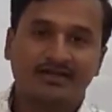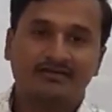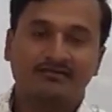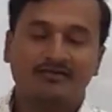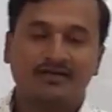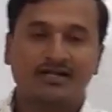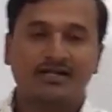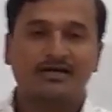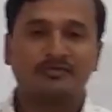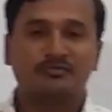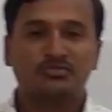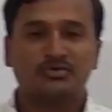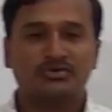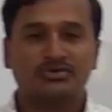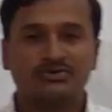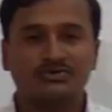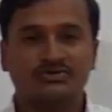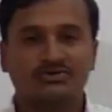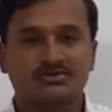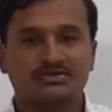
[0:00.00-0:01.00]
welcome to
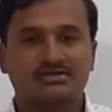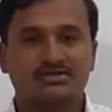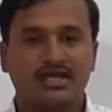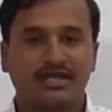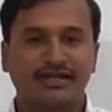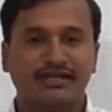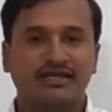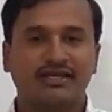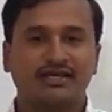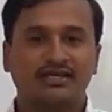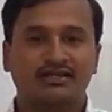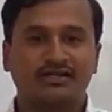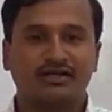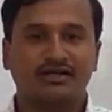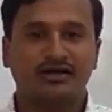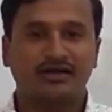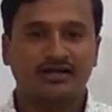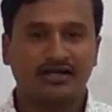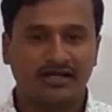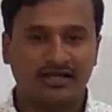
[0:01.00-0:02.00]
Sai
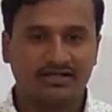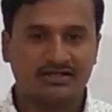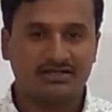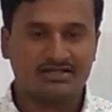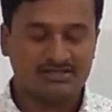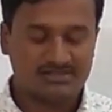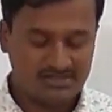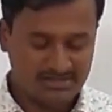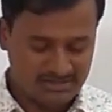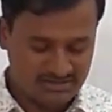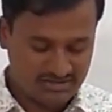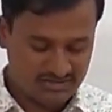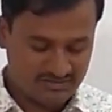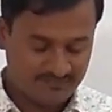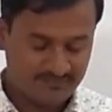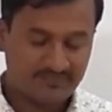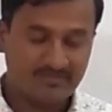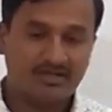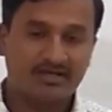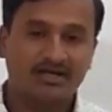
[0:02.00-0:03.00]
Niketan online classes.
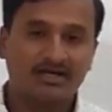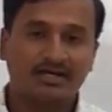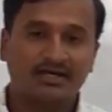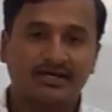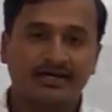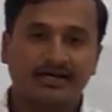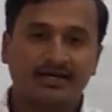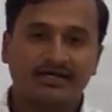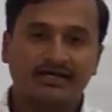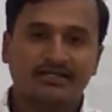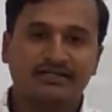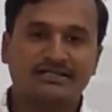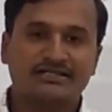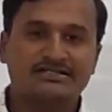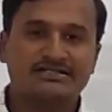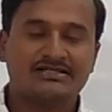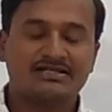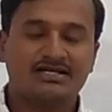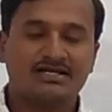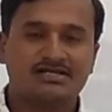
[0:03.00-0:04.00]
In
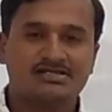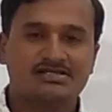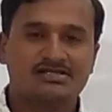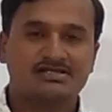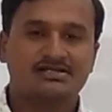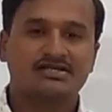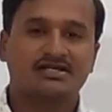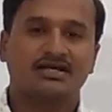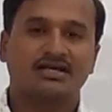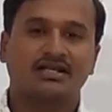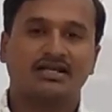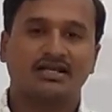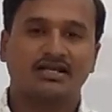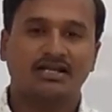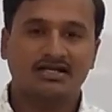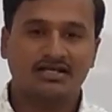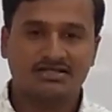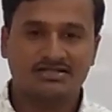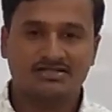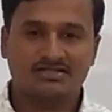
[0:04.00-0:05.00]
this class,
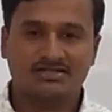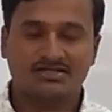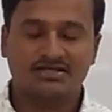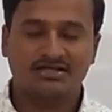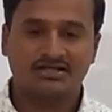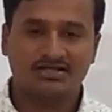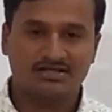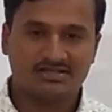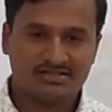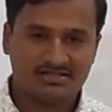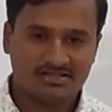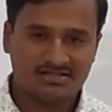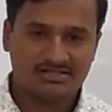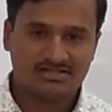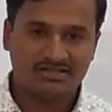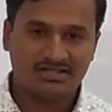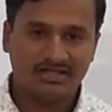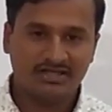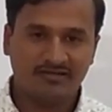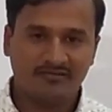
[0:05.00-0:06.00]
let us discuss
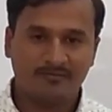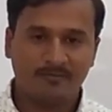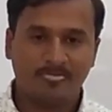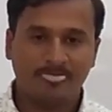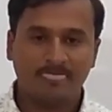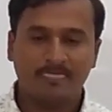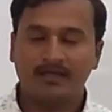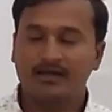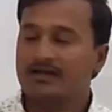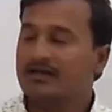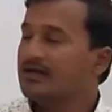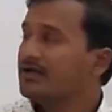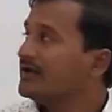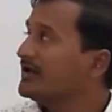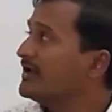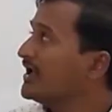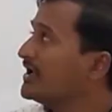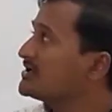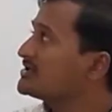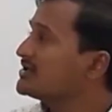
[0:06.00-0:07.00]
the
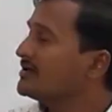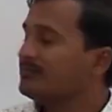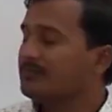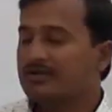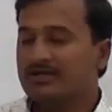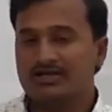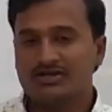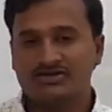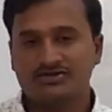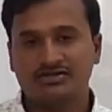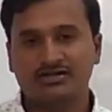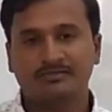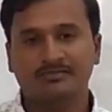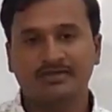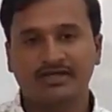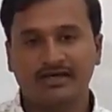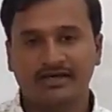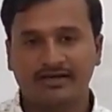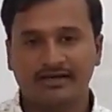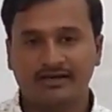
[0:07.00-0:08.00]
next application of
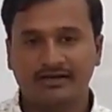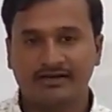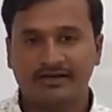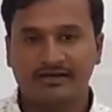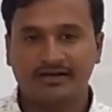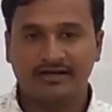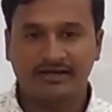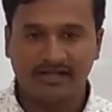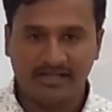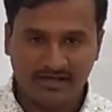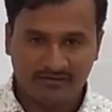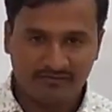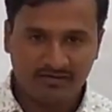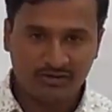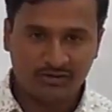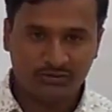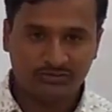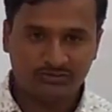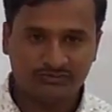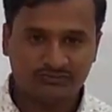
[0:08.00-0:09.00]
the
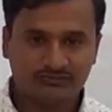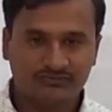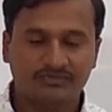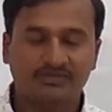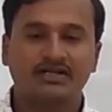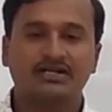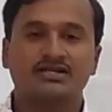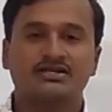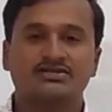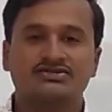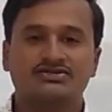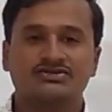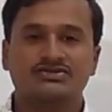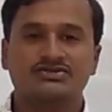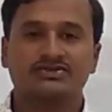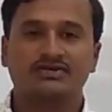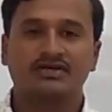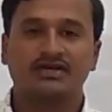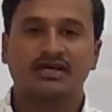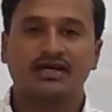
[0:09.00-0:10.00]
derivative, that
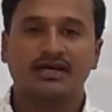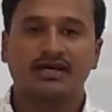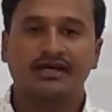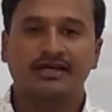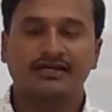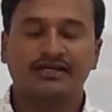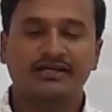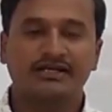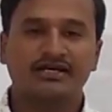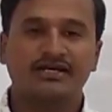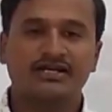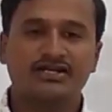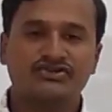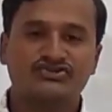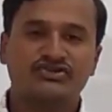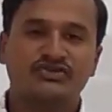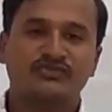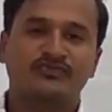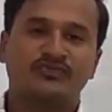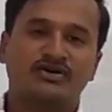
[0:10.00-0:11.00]
is
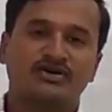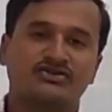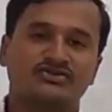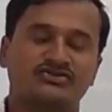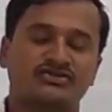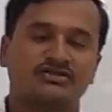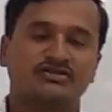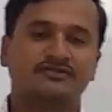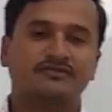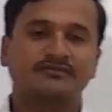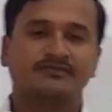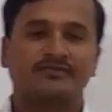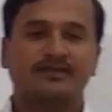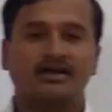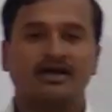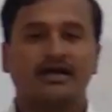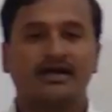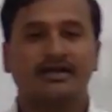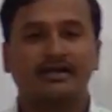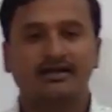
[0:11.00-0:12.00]
increasing function
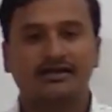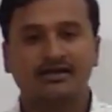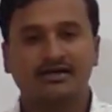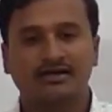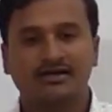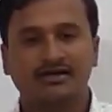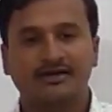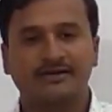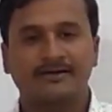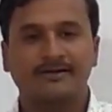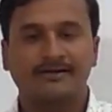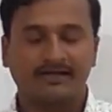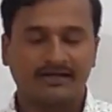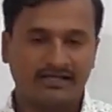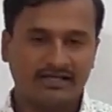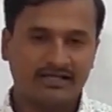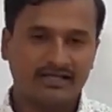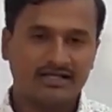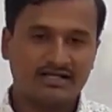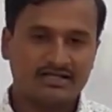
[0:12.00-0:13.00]
and
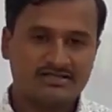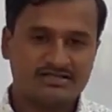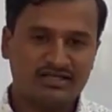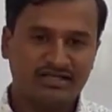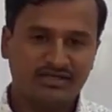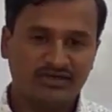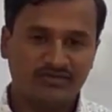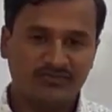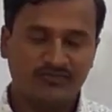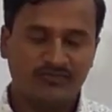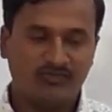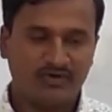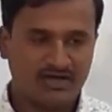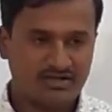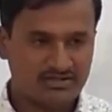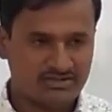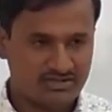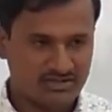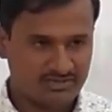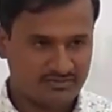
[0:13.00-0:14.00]
decreasing
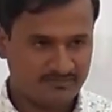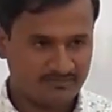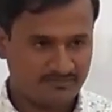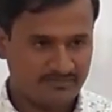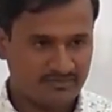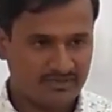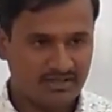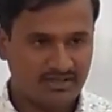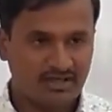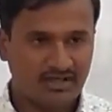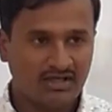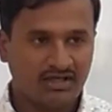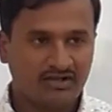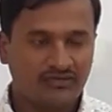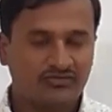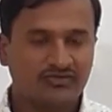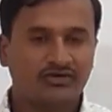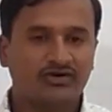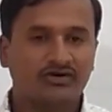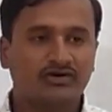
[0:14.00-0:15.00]
function.
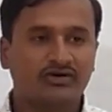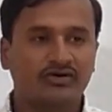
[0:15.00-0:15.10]
So,